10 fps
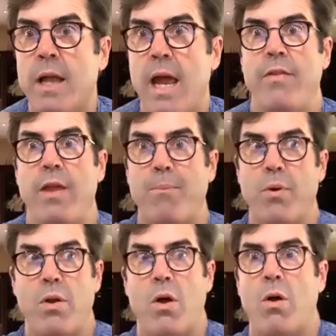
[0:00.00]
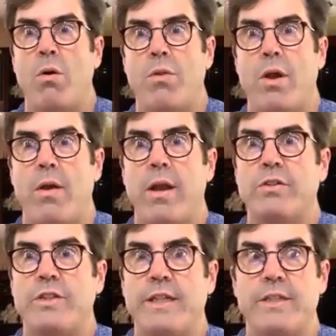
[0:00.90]
and they put all their
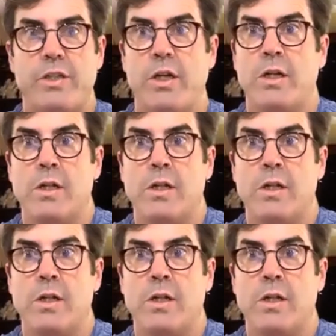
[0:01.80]
energy into,